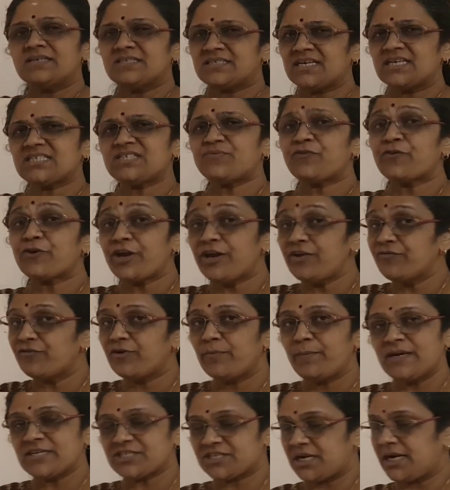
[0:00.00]
just for
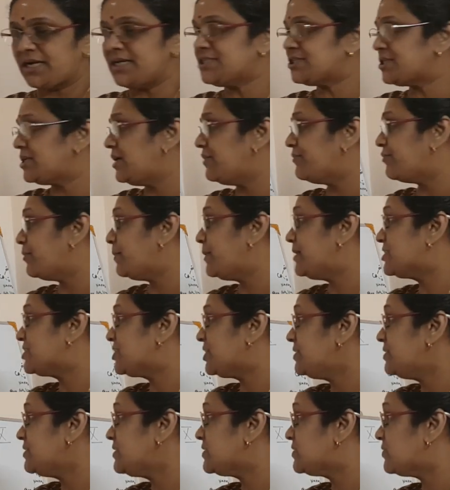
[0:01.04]
information, additional
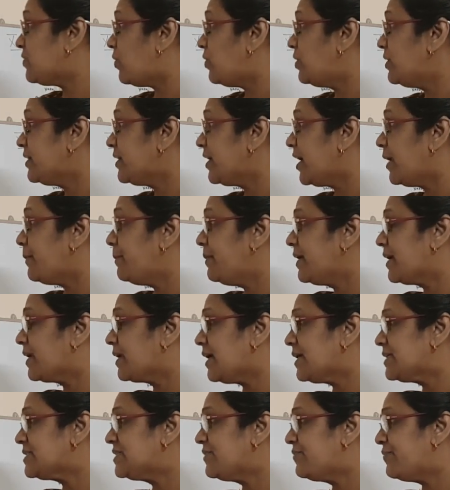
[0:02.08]
information, salt can be
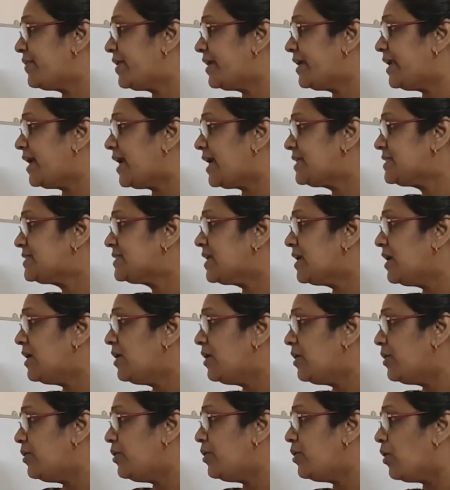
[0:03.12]
classified as
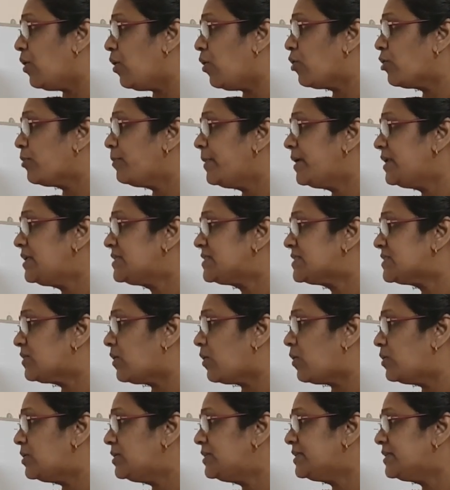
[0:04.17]
normal
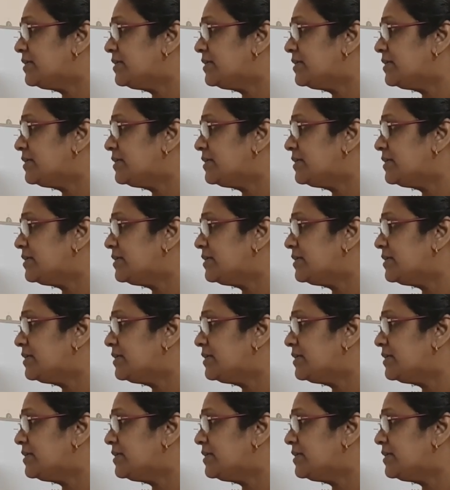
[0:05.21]
salt,